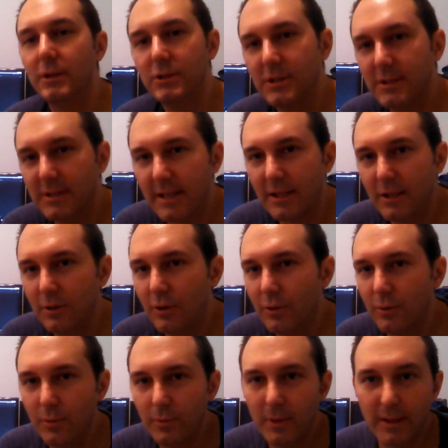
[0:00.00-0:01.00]
just like you
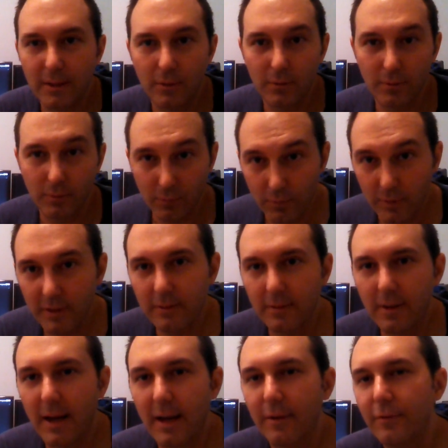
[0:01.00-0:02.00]
do in real
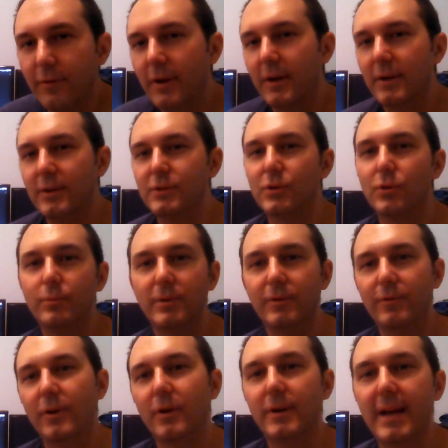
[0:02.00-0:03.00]
life. So it'll be
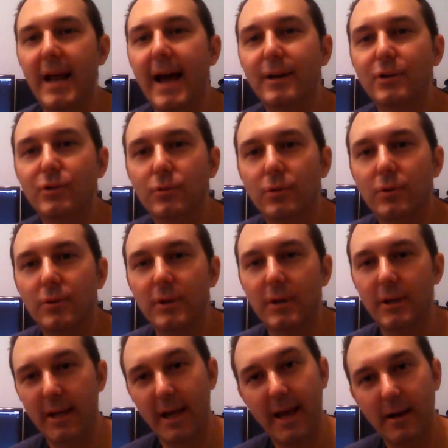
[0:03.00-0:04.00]
very natural
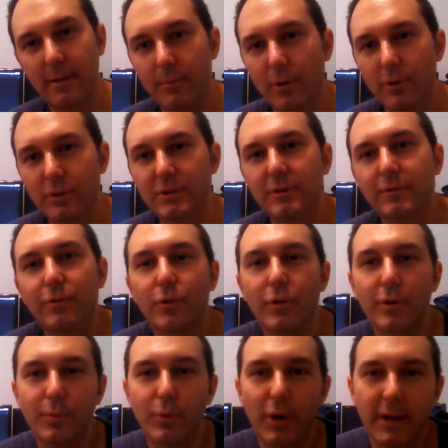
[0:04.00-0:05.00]
and immersive for
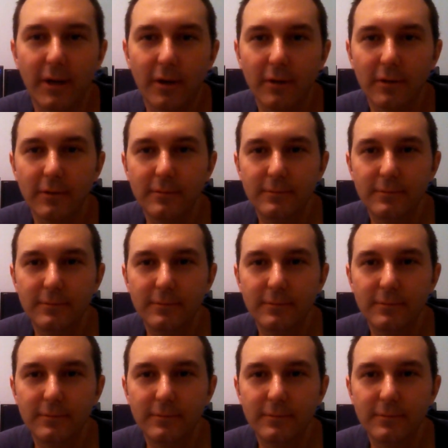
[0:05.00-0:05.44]
the player.